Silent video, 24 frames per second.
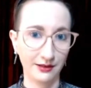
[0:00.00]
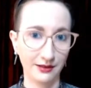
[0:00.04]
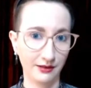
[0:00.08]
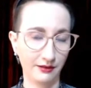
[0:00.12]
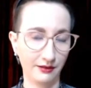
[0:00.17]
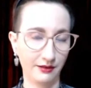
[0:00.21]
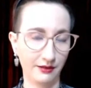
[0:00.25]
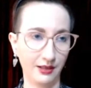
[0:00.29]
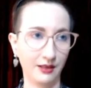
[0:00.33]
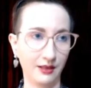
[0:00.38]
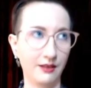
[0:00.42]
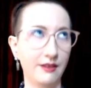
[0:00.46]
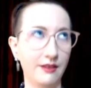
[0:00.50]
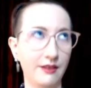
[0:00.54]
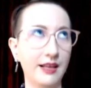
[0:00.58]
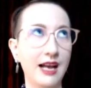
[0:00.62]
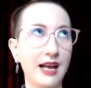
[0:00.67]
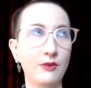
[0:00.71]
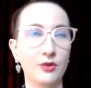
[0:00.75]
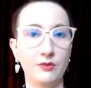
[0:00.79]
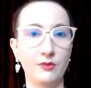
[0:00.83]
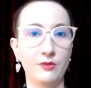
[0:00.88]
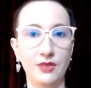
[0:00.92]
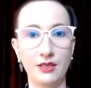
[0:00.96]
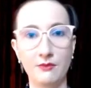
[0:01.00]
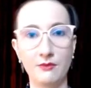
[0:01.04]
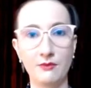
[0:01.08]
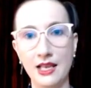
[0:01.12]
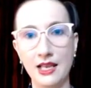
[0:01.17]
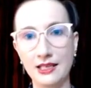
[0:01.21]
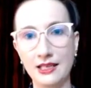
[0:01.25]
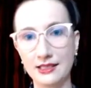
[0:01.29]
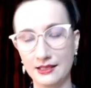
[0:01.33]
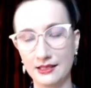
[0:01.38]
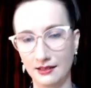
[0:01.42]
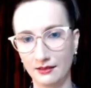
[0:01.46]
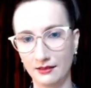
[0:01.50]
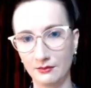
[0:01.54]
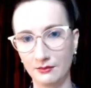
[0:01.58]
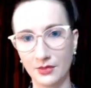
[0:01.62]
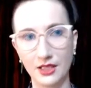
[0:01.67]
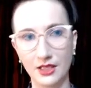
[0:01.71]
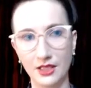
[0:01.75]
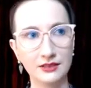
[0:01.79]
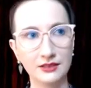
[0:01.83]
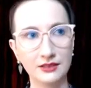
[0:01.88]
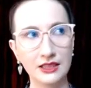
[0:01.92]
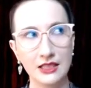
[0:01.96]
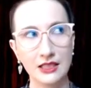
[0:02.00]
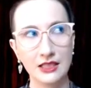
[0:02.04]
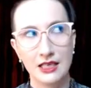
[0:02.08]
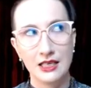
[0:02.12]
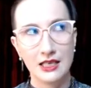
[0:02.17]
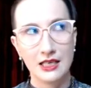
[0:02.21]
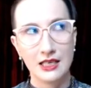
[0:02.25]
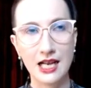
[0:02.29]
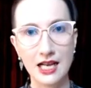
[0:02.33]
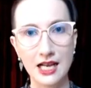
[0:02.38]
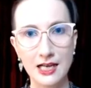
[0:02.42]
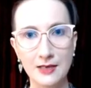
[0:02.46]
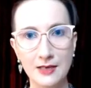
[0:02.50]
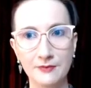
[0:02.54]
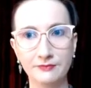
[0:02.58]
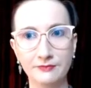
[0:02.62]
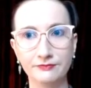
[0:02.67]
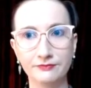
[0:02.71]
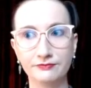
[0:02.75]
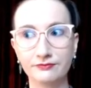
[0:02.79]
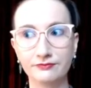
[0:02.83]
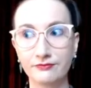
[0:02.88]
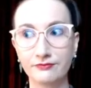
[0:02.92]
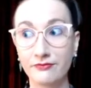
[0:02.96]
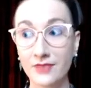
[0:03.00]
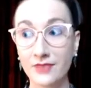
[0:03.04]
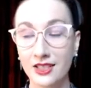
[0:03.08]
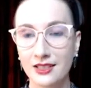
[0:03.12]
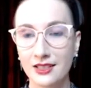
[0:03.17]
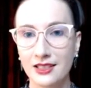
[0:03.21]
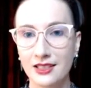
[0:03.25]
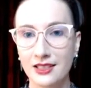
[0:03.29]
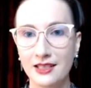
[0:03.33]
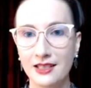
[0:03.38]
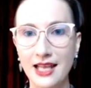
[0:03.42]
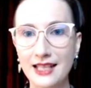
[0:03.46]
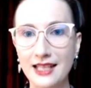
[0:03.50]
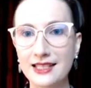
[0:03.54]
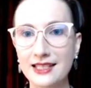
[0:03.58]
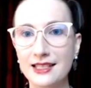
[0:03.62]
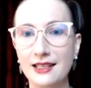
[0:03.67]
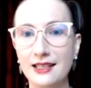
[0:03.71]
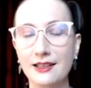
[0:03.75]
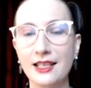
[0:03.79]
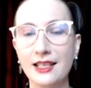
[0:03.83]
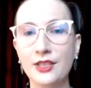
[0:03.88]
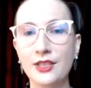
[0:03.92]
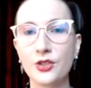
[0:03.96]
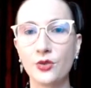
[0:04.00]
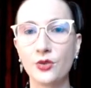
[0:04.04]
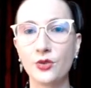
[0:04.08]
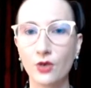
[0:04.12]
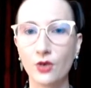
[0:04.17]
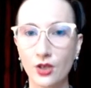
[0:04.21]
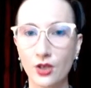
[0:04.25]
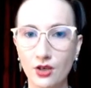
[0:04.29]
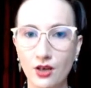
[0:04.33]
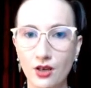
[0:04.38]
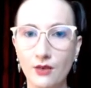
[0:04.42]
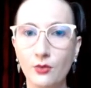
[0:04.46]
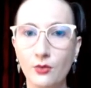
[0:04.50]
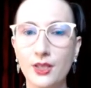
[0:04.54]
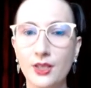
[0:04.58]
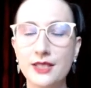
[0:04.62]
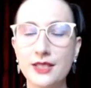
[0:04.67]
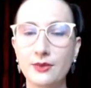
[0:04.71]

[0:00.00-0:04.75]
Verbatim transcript: the thing. That would be amazing. But um, that's the thing to work on once